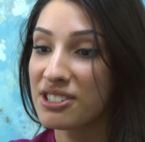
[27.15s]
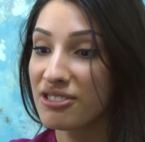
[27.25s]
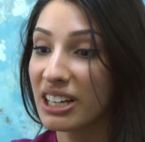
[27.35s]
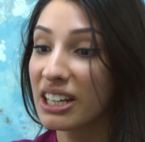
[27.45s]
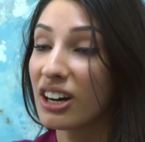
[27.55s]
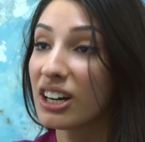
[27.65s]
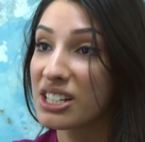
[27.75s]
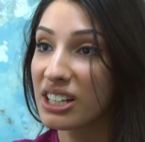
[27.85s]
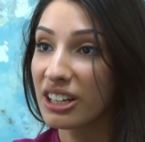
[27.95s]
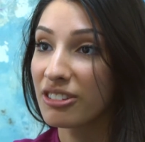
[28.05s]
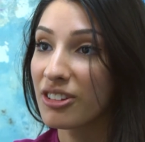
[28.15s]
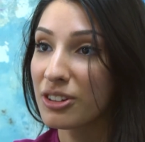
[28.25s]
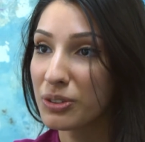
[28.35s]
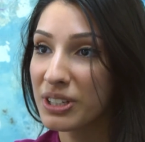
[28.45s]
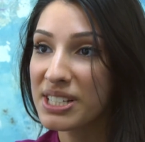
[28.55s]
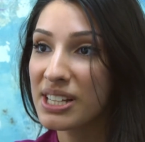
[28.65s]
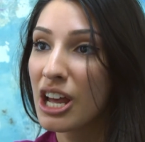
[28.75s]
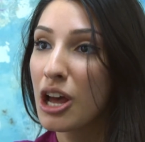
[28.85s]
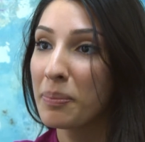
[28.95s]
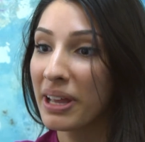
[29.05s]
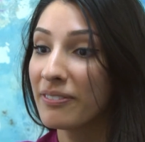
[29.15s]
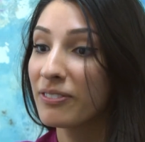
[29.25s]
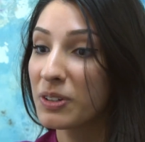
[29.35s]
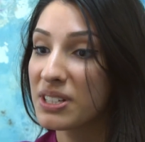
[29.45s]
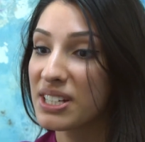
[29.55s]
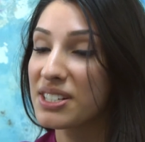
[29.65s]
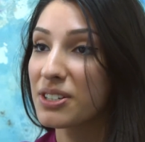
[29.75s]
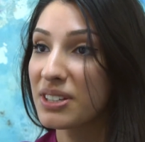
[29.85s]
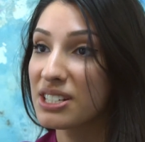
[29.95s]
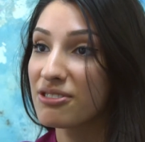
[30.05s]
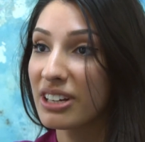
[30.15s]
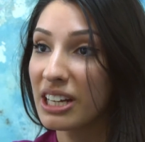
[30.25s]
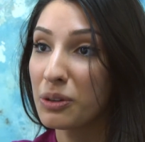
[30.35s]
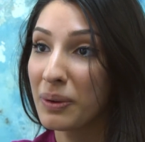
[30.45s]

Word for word: it's really hard to cut through the noise, but influencers do this really